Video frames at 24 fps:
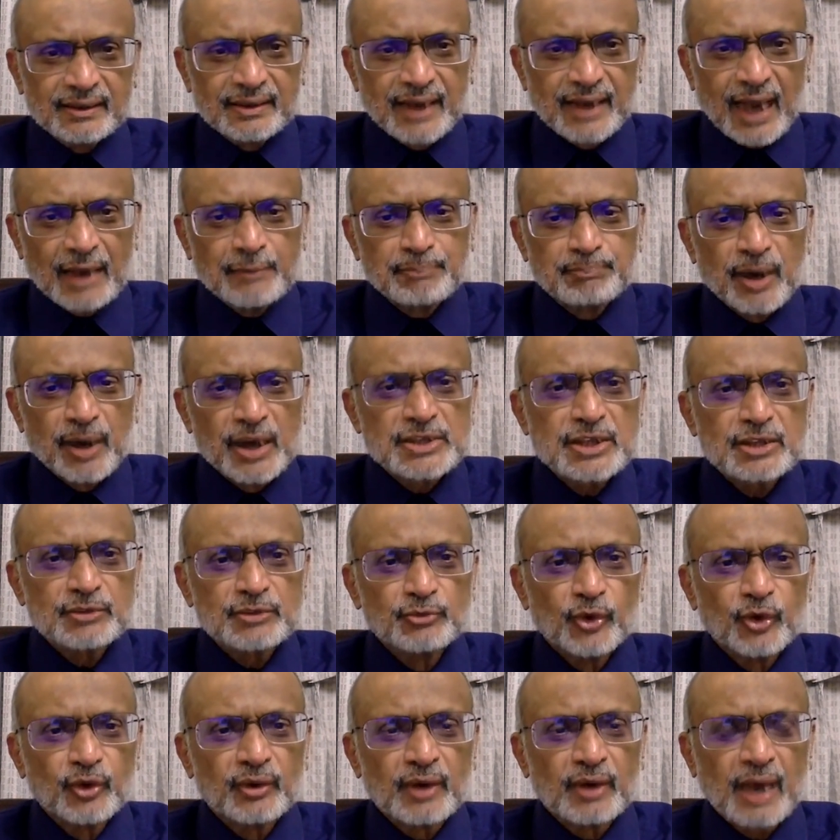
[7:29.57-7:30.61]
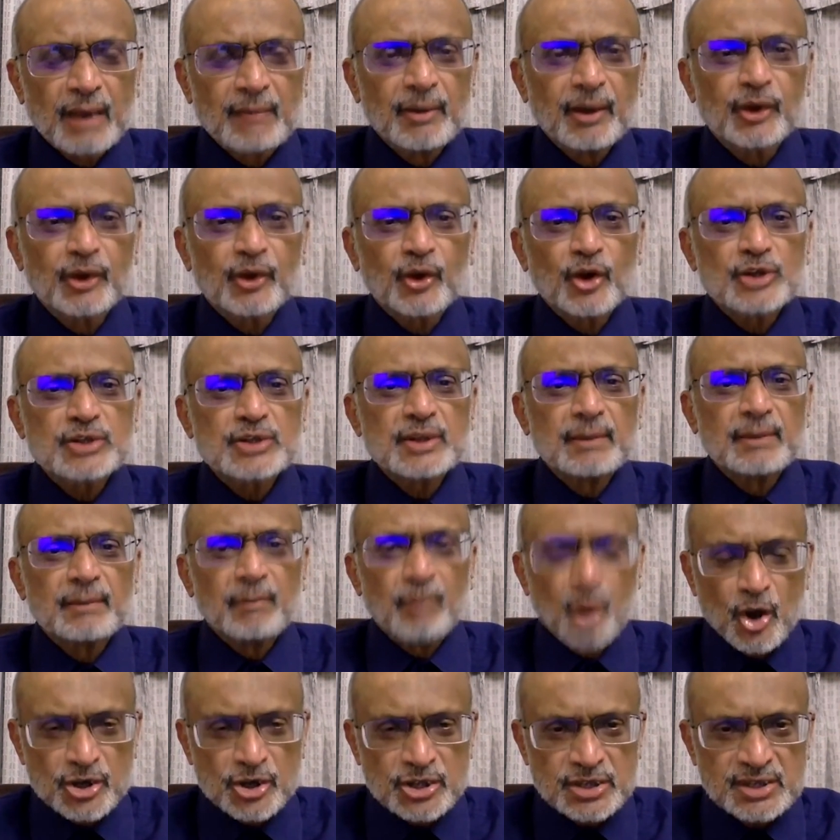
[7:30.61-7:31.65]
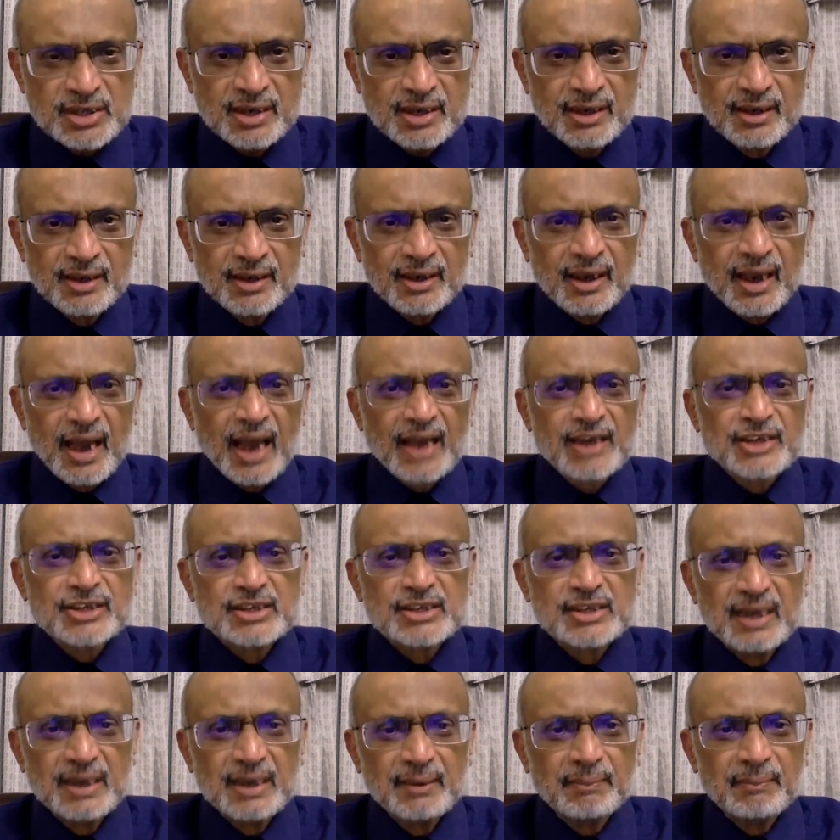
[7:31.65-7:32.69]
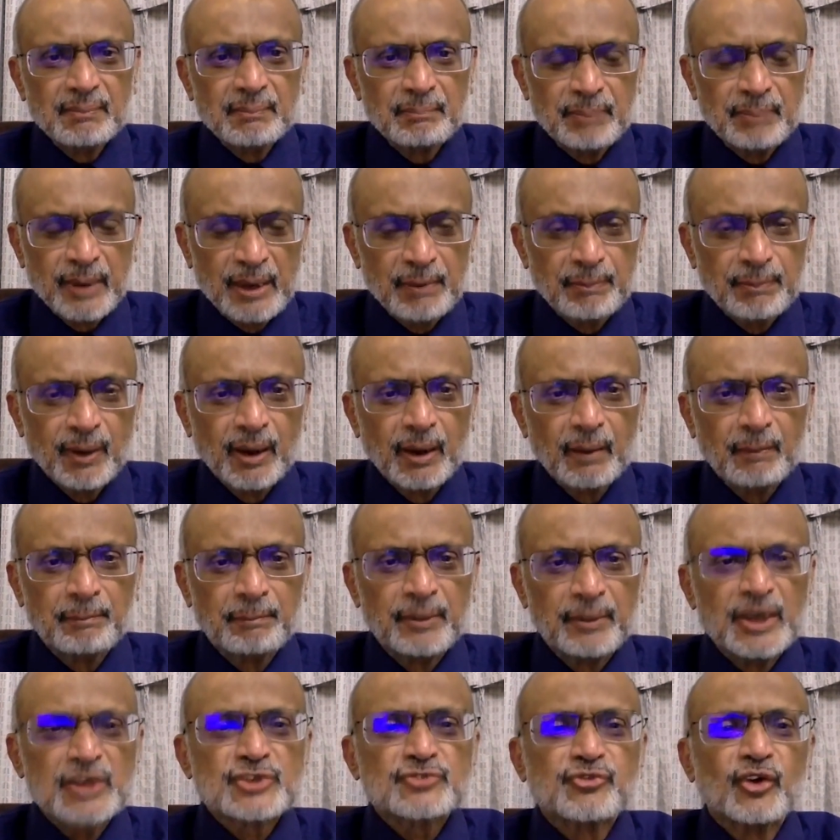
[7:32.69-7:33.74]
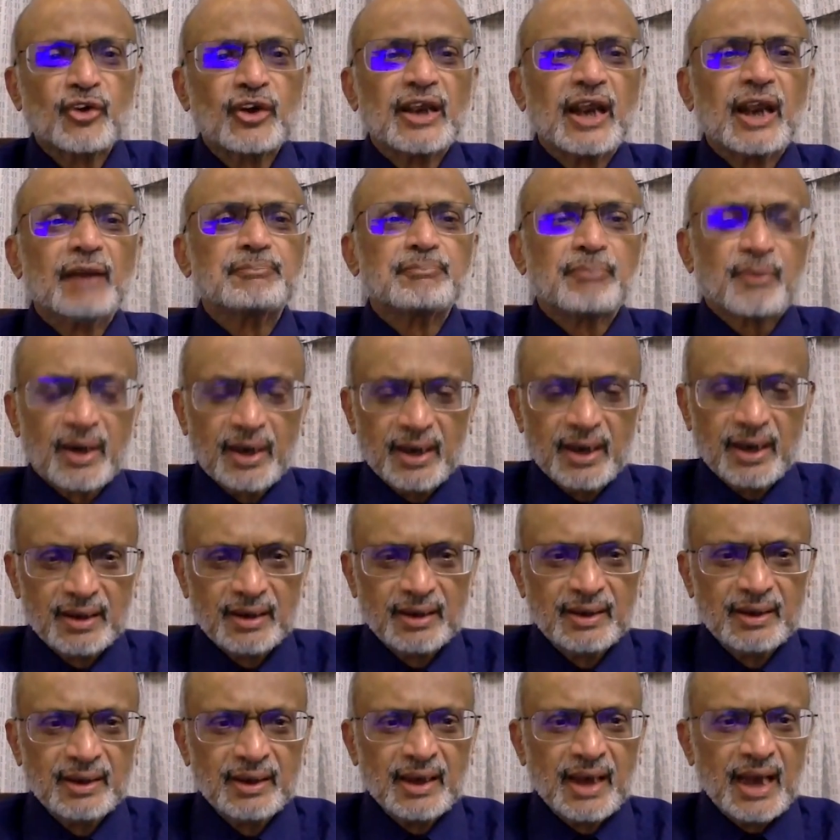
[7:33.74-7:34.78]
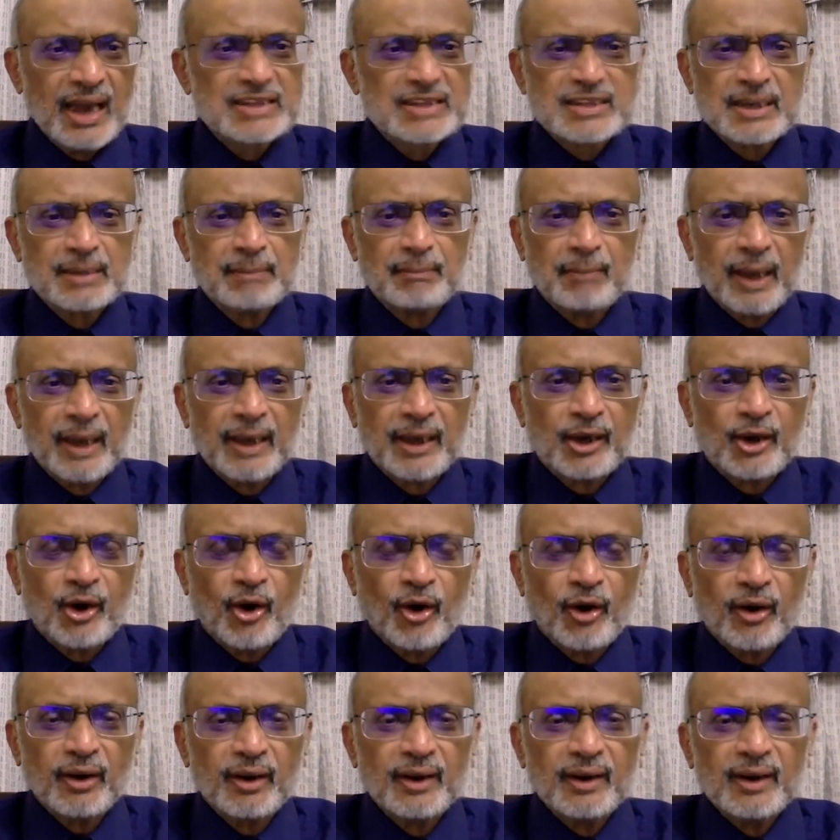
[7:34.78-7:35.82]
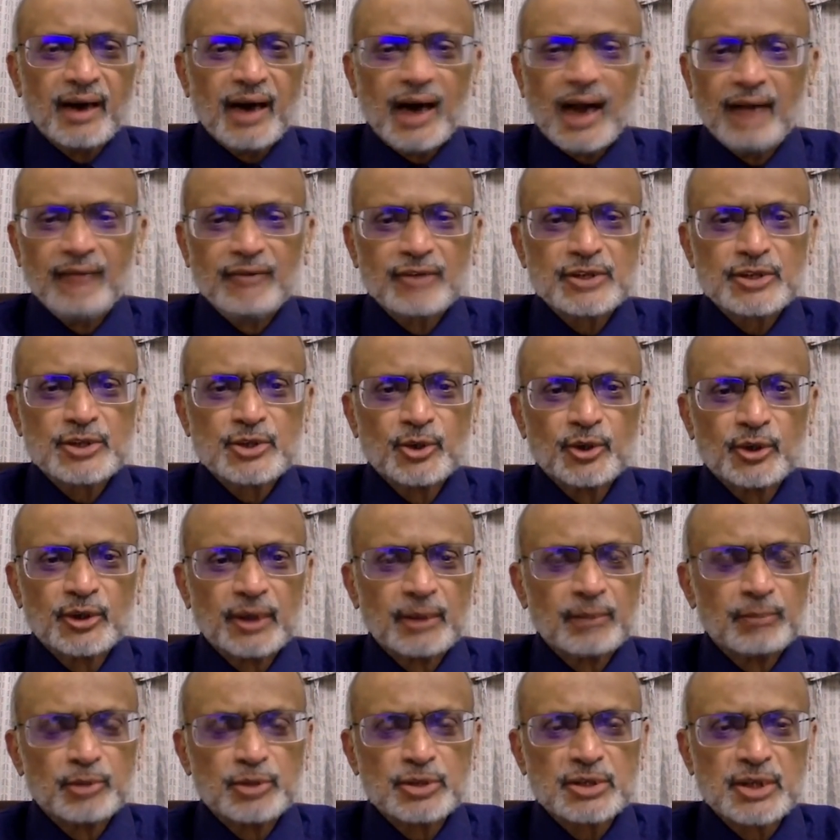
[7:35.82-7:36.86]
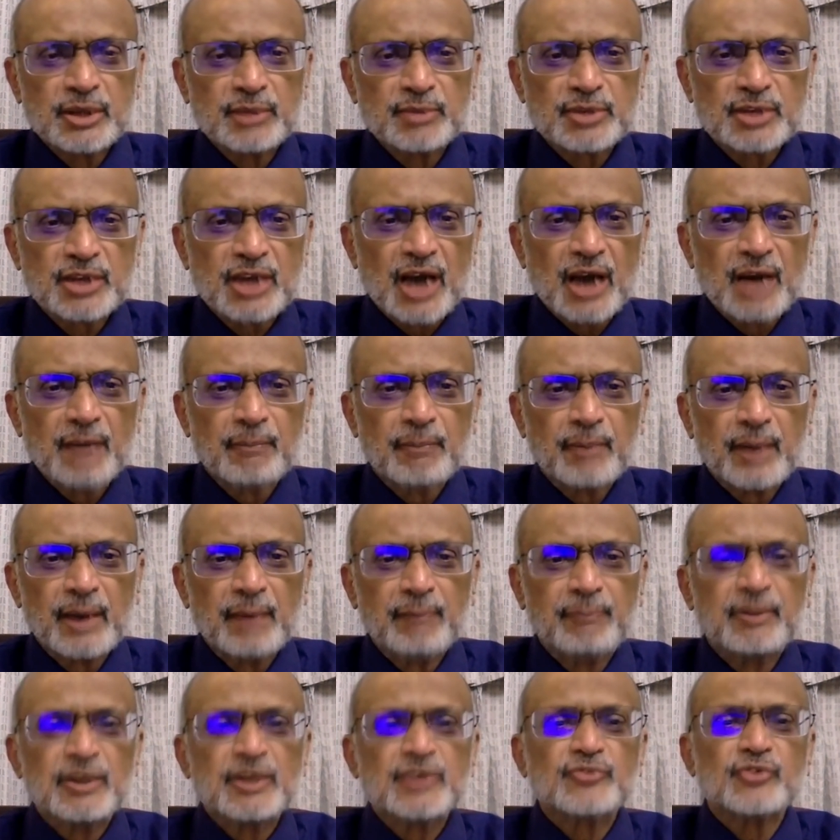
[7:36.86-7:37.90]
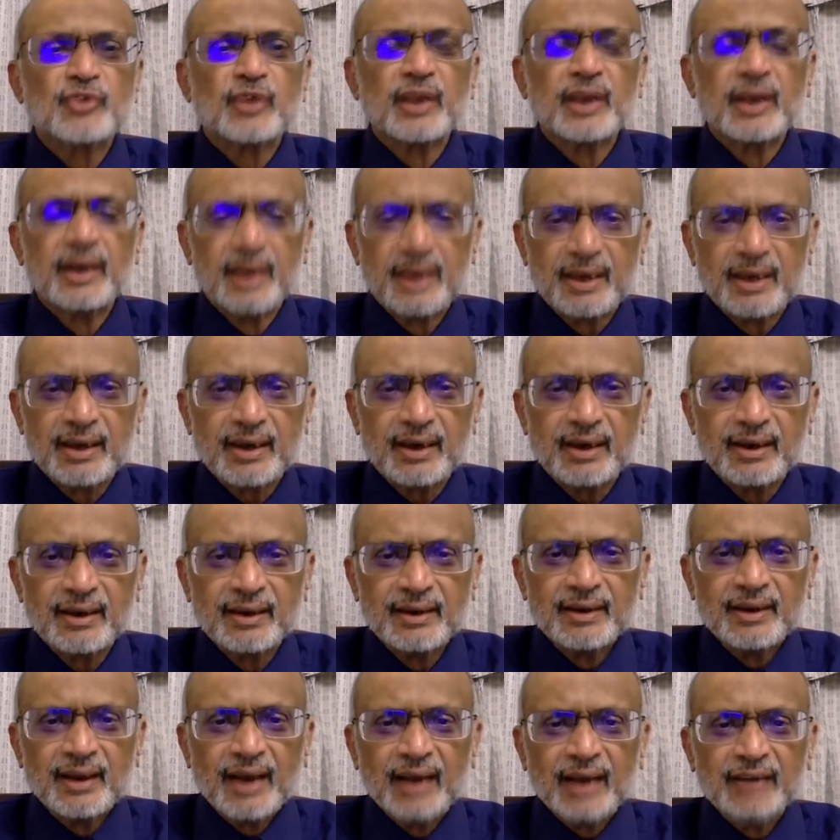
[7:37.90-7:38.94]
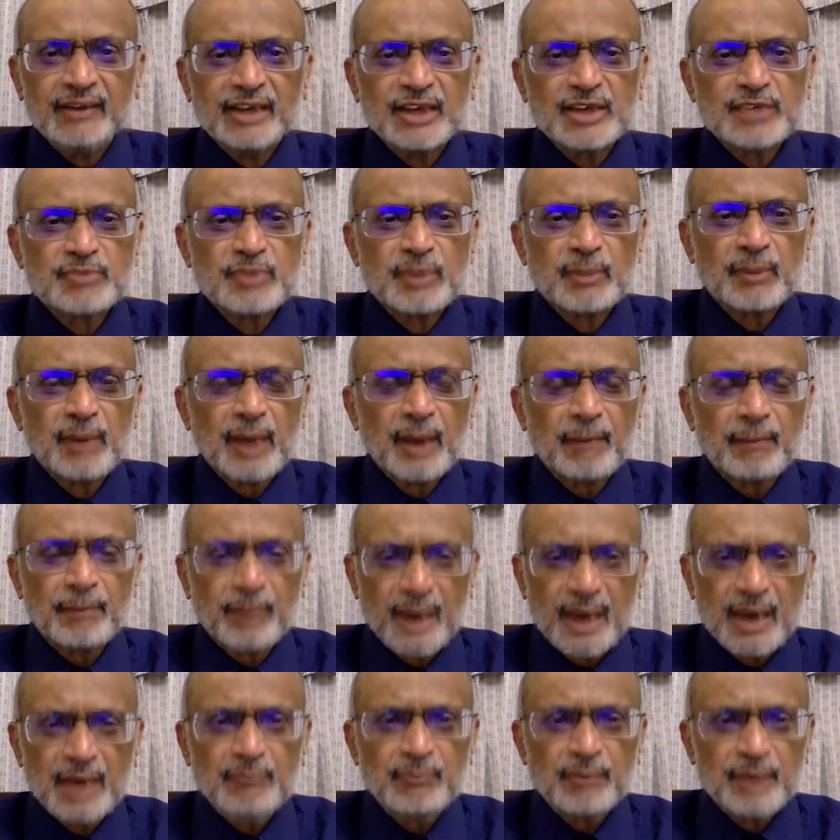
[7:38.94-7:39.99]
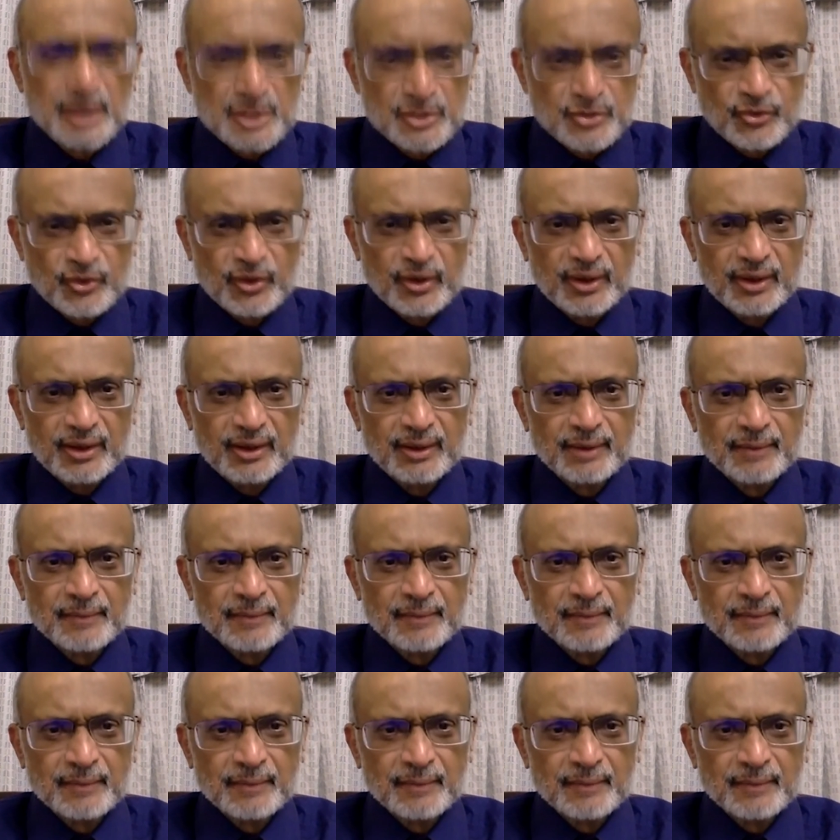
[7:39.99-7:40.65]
that person would come across a mosque and see people peacefully at prayer and say, my God, I was told that Muslims can't pray peacefully in India and these people are praying peacefully.